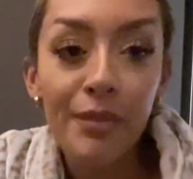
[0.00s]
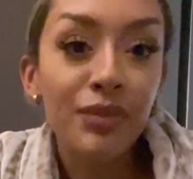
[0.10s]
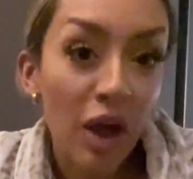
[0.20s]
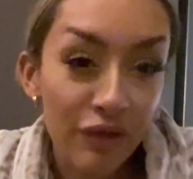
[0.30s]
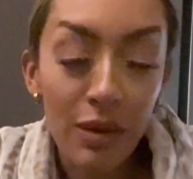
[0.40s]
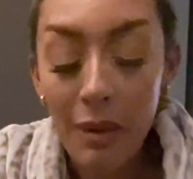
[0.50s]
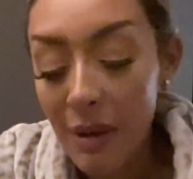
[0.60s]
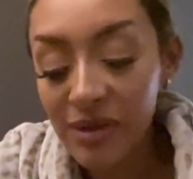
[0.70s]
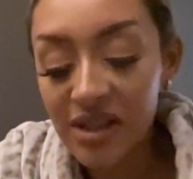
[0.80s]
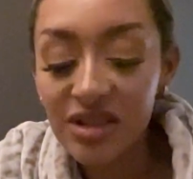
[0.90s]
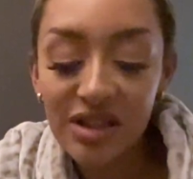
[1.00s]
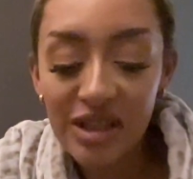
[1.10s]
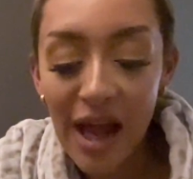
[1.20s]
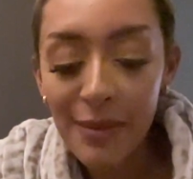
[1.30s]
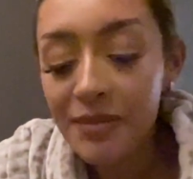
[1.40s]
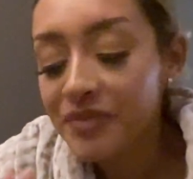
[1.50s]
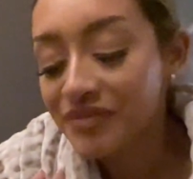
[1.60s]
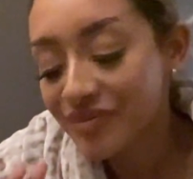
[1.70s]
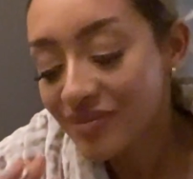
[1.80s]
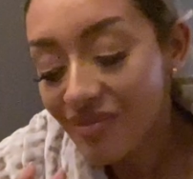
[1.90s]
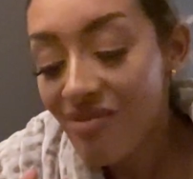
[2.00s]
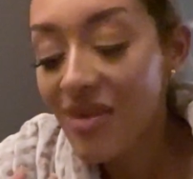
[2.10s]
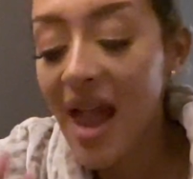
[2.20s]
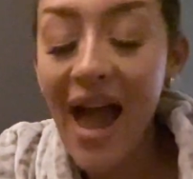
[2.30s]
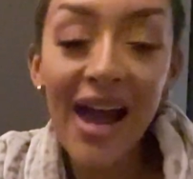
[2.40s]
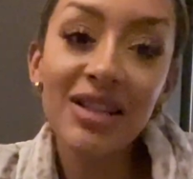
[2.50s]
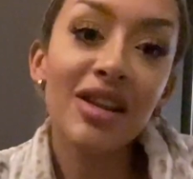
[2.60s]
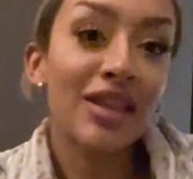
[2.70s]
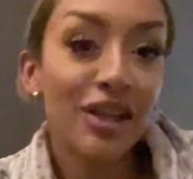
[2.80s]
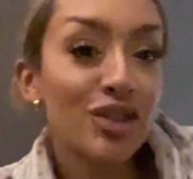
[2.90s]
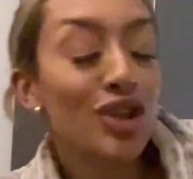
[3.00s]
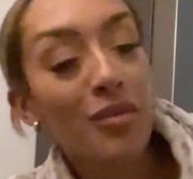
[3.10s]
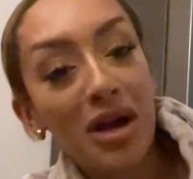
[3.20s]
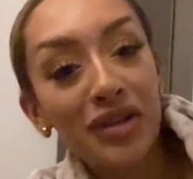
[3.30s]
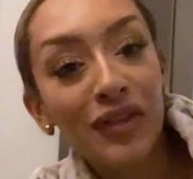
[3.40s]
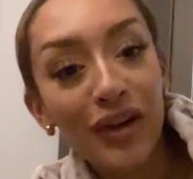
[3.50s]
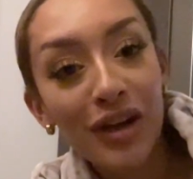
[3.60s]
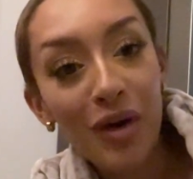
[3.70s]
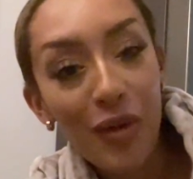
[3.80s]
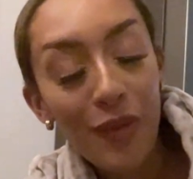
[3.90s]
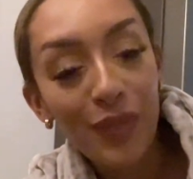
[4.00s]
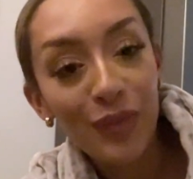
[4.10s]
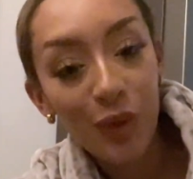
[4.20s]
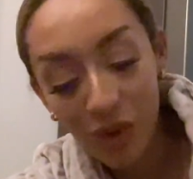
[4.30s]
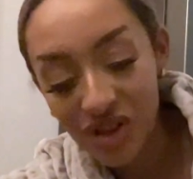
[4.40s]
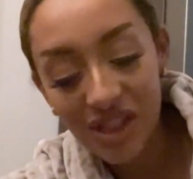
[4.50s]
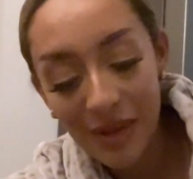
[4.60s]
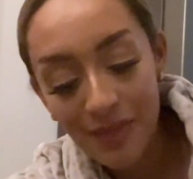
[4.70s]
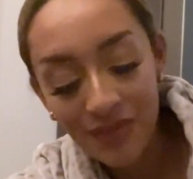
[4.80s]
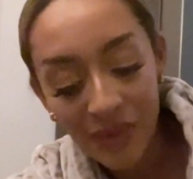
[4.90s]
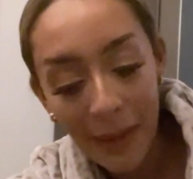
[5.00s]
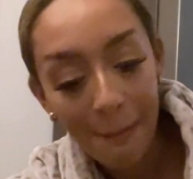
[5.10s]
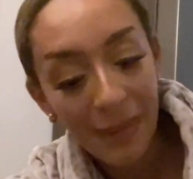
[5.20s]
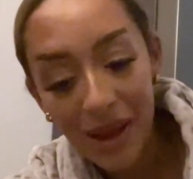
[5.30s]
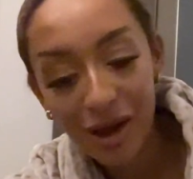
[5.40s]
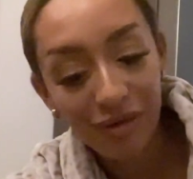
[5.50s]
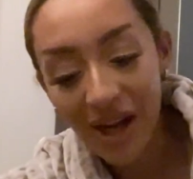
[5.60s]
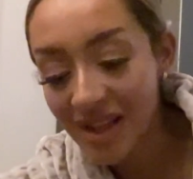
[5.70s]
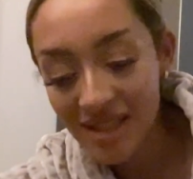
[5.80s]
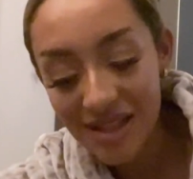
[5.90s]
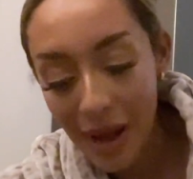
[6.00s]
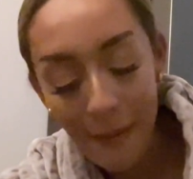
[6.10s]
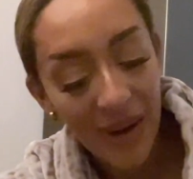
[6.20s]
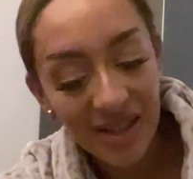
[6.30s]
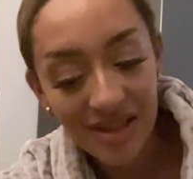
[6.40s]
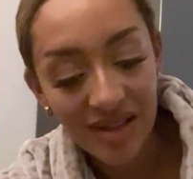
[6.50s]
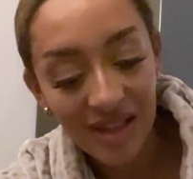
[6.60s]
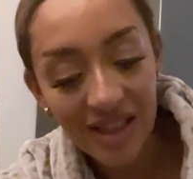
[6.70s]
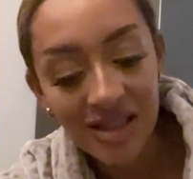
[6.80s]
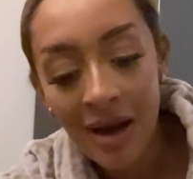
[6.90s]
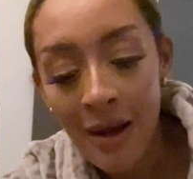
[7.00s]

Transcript: Hopefully my mum thinks the same. And thank you so much for watching me create this amazing dish.